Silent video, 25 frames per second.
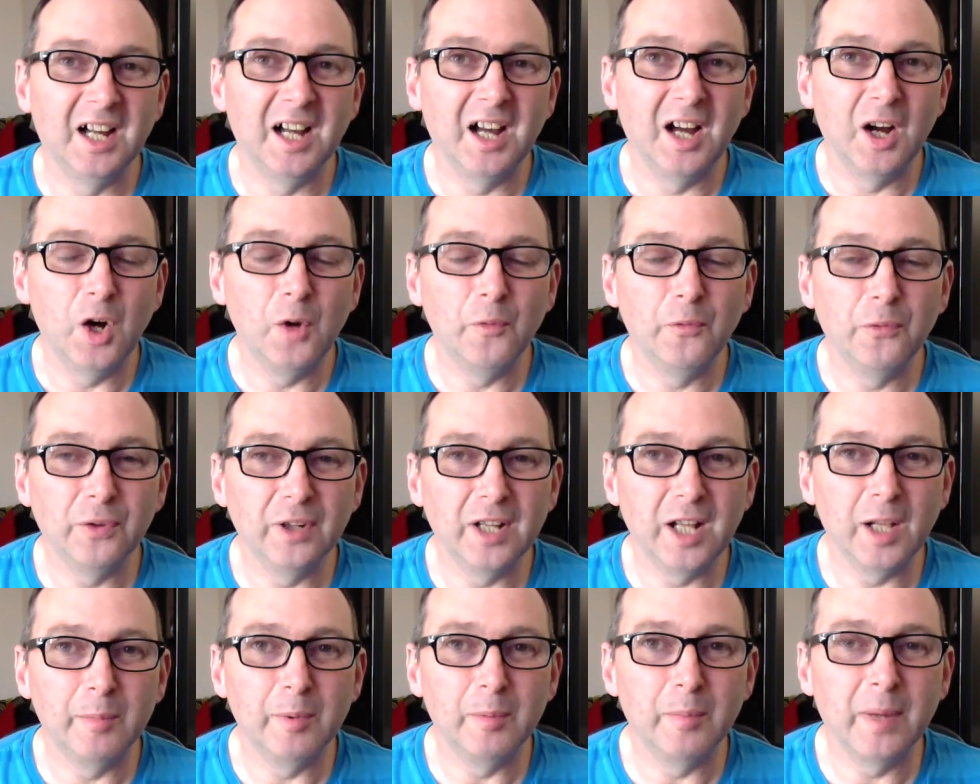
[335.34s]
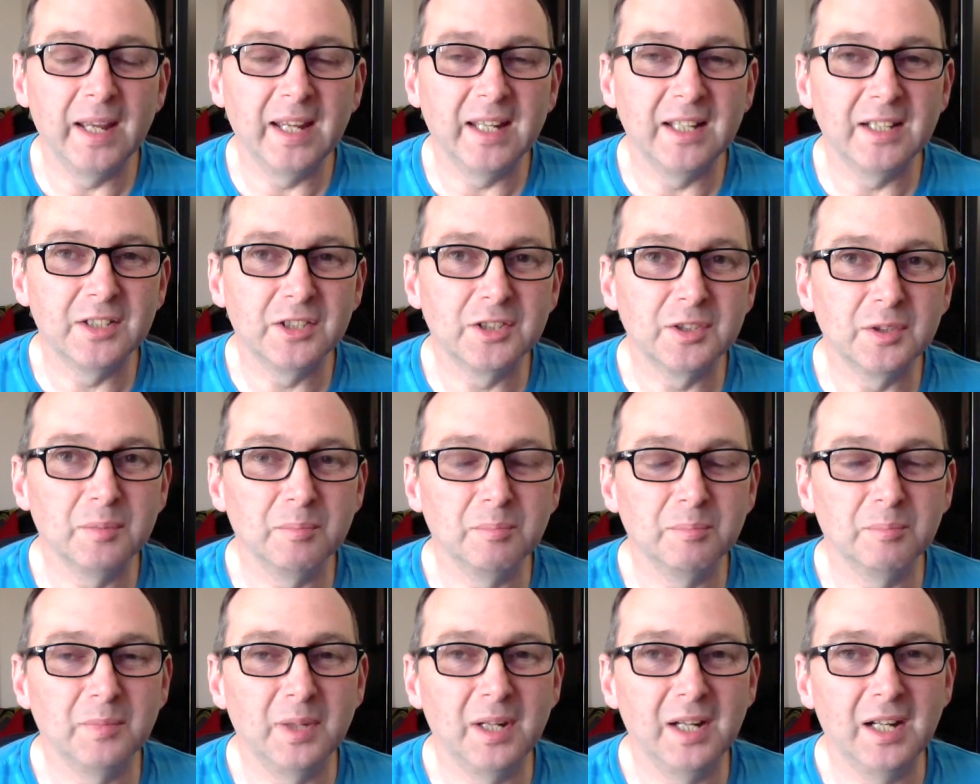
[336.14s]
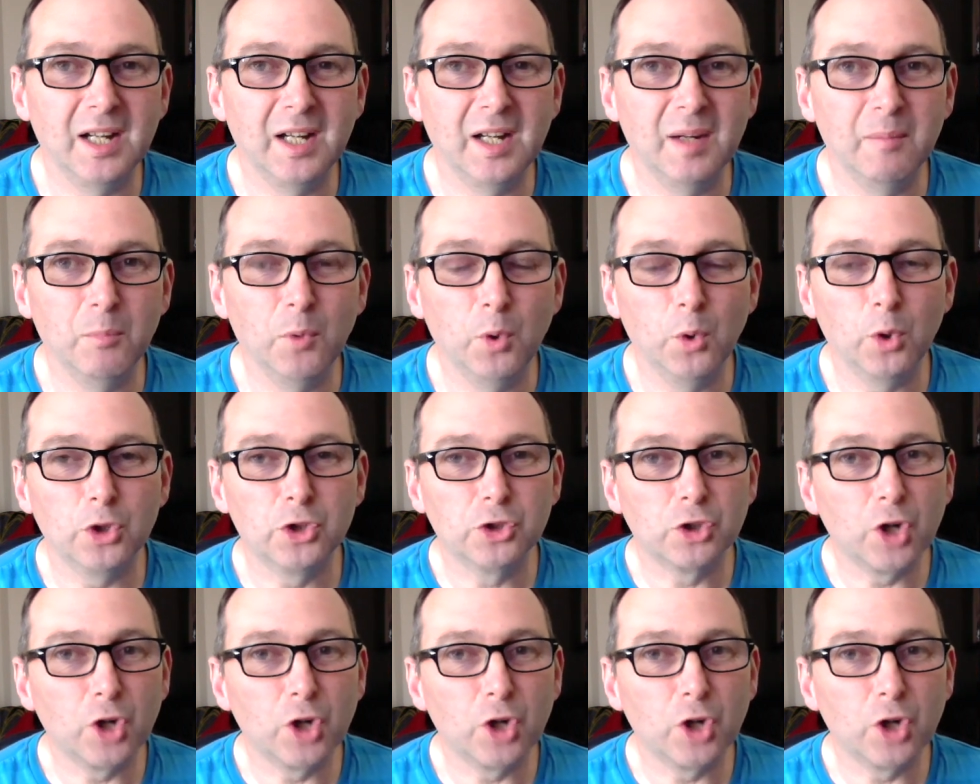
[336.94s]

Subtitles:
Hopefully I'll be making some more